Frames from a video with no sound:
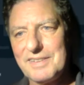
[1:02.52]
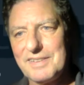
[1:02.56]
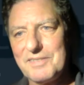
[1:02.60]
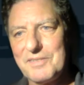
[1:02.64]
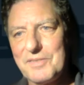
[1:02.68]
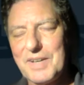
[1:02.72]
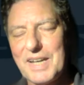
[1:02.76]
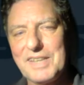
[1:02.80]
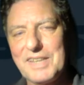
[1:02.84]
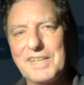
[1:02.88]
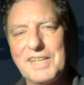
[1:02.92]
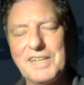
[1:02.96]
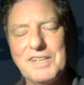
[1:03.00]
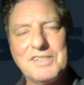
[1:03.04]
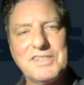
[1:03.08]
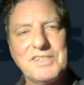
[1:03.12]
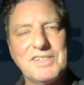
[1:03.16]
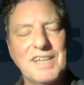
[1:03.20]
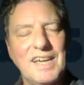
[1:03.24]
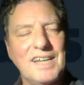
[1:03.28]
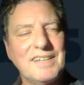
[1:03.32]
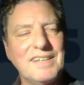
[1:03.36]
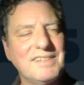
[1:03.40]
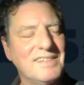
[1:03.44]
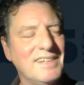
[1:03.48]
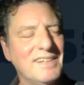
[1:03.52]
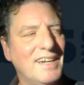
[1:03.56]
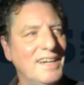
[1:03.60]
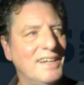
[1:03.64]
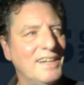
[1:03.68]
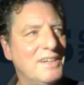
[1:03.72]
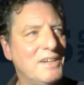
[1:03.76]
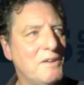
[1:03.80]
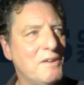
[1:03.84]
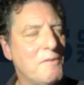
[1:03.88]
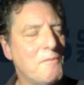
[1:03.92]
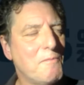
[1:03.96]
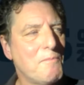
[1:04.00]
when he said,
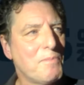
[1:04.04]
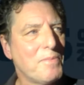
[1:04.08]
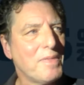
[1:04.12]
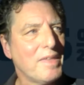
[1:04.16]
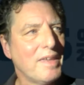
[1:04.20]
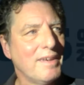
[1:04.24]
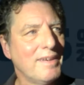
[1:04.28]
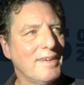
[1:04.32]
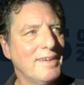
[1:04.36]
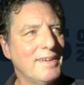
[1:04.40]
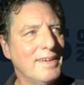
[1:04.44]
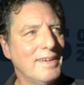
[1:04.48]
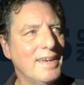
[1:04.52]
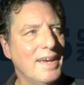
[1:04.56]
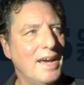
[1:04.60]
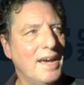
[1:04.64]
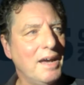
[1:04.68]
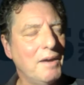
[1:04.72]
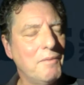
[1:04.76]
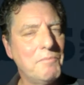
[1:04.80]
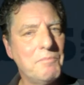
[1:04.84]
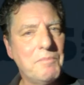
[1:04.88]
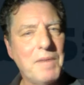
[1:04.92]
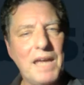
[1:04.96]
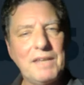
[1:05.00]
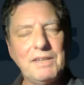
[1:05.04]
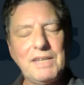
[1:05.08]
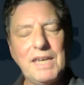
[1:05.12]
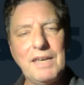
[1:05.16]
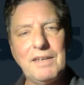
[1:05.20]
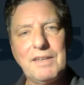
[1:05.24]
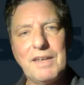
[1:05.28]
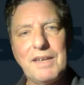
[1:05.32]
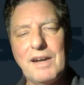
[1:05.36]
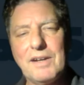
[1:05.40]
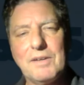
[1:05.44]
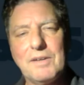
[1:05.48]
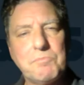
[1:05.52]
yeah,
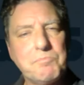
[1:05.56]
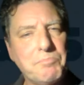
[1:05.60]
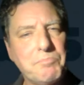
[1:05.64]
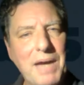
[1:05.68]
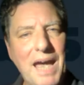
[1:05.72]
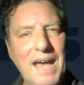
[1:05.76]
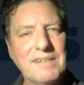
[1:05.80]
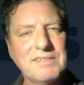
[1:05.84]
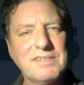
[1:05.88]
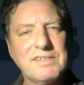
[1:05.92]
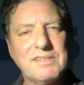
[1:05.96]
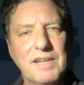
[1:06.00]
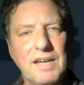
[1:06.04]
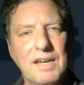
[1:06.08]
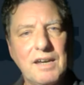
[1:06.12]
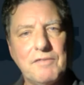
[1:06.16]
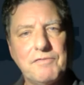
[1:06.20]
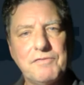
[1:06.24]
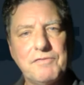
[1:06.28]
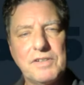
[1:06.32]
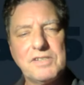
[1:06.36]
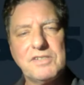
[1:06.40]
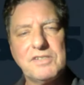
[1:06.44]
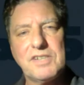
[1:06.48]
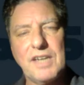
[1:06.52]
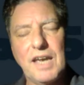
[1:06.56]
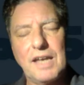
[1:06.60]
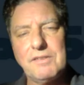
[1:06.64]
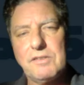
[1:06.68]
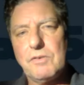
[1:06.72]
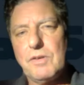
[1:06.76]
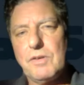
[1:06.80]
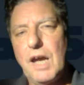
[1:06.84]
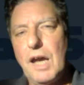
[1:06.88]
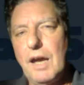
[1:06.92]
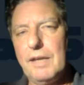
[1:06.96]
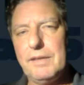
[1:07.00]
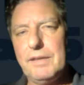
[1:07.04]
many they're passive,
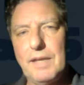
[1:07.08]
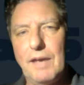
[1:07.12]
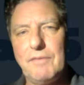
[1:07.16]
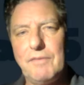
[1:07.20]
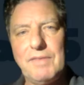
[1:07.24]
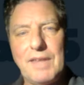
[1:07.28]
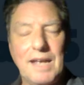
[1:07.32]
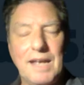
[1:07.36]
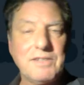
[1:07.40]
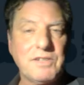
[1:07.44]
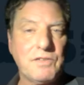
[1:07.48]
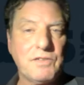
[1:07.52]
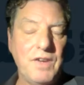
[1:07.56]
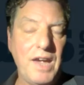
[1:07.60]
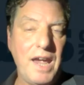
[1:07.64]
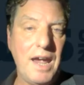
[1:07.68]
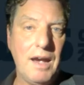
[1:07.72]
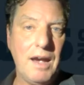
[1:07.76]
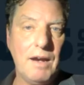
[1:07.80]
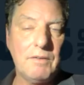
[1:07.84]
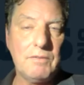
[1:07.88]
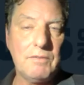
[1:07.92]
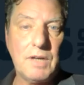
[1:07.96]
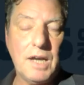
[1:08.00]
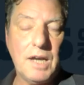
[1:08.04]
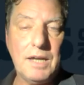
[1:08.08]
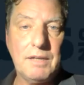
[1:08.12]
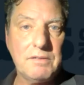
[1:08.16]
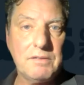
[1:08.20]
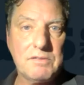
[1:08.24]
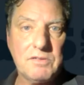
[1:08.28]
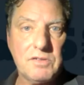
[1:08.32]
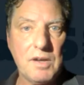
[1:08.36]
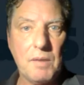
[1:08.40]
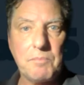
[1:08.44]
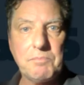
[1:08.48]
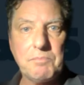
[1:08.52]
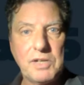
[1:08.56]
etc. And that's fair, right?
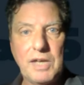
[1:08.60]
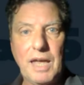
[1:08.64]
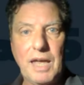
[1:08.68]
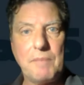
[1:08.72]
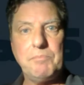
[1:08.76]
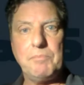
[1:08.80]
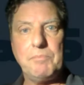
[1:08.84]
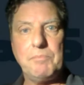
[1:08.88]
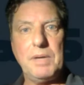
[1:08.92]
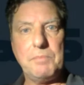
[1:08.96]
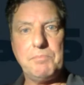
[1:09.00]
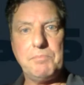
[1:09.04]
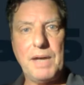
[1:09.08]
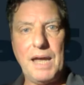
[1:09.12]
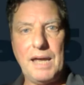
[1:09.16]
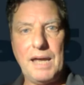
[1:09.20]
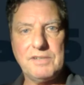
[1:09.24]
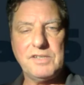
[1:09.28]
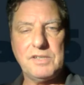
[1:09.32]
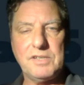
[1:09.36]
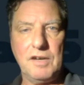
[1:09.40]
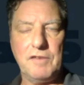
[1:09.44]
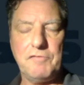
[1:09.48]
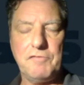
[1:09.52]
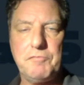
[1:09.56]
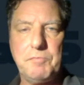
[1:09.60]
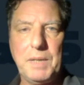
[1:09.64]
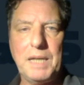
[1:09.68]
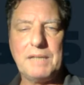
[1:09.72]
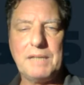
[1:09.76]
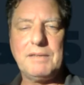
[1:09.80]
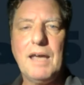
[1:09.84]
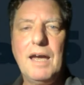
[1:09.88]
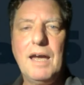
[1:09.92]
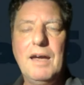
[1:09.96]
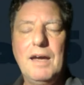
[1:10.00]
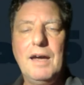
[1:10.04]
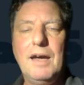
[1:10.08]
Some can be passive,
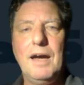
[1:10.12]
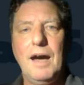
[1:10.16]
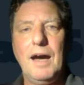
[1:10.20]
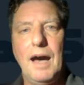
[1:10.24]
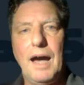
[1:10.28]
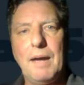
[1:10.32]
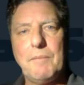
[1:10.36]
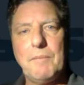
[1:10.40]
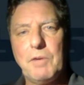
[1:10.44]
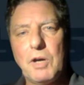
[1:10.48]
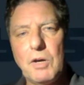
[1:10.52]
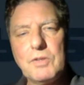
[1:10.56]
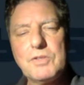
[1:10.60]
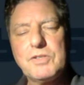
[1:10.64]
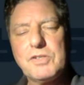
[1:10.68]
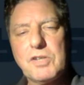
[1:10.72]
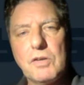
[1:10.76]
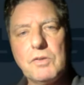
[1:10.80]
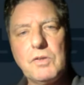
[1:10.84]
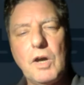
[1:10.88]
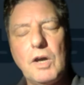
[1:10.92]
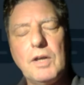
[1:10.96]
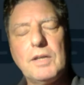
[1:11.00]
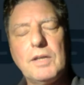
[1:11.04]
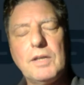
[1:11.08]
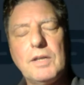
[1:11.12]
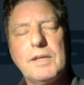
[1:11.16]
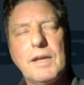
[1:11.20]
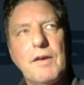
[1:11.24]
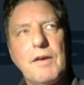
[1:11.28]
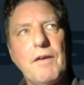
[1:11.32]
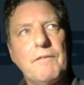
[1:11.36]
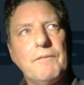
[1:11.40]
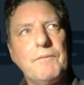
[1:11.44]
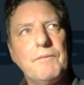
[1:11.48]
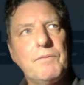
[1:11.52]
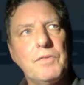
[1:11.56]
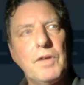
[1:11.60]
but I'm also not
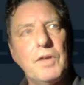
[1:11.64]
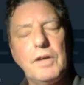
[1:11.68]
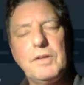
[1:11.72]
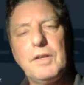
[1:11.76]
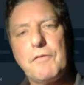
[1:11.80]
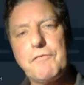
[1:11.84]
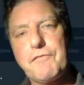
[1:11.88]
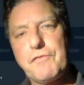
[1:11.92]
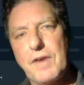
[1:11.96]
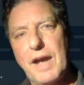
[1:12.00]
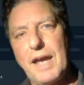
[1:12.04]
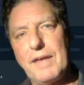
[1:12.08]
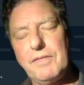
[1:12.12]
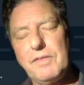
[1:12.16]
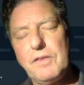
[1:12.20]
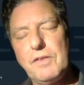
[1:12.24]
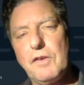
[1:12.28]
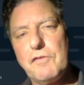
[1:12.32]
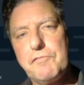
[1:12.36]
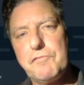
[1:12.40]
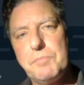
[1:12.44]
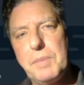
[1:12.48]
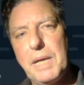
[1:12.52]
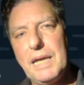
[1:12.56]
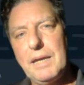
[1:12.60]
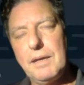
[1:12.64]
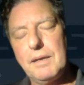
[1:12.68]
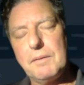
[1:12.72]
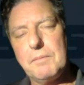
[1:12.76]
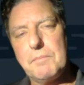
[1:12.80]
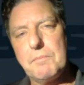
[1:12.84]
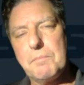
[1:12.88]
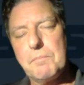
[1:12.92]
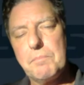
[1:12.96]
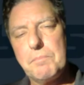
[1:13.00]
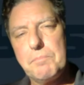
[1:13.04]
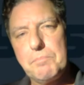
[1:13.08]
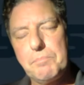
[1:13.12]
a friend of
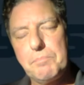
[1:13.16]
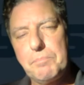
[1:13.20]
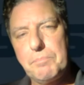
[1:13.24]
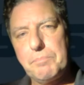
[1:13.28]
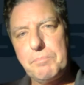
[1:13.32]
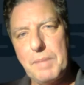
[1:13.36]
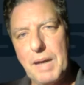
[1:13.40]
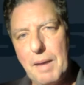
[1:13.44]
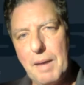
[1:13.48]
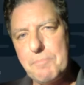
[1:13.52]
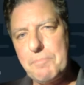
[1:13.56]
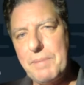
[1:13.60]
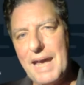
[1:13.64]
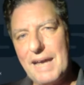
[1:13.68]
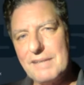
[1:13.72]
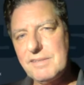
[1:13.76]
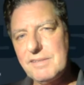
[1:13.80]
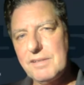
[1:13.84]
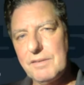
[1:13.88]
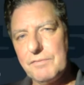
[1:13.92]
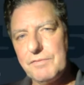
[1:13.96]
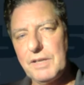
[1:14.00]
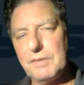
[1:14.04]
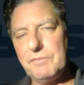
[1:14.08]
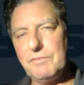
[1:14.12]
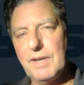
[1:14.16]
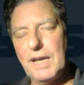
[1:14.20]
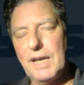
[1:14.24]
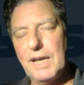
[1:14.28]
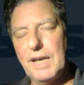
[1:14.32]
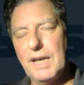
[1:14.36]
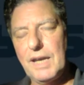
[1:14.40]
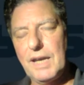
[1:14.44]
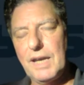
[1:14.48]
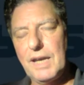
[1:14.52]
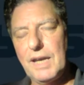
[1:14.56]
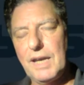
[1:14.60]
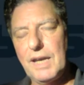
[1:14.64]
being a passive
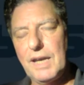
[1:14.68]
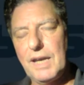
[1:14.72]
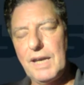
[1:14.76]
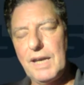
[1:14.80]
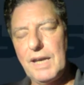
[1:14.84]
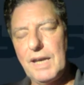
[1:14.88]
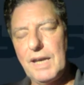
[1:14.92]
investor.